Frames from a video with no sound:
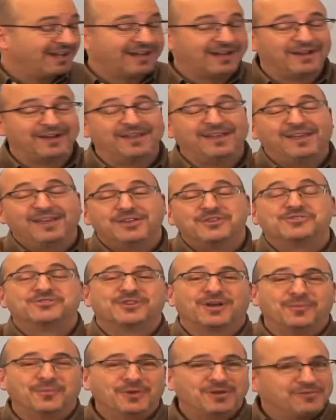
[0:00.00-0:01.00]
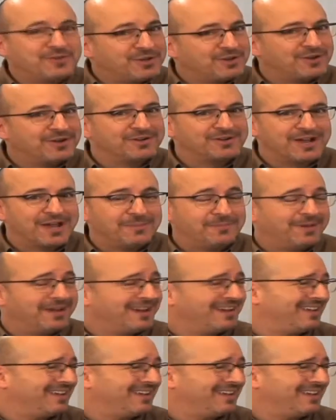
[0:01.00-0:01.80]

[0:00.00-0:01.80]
Uh, some we read on our iPad.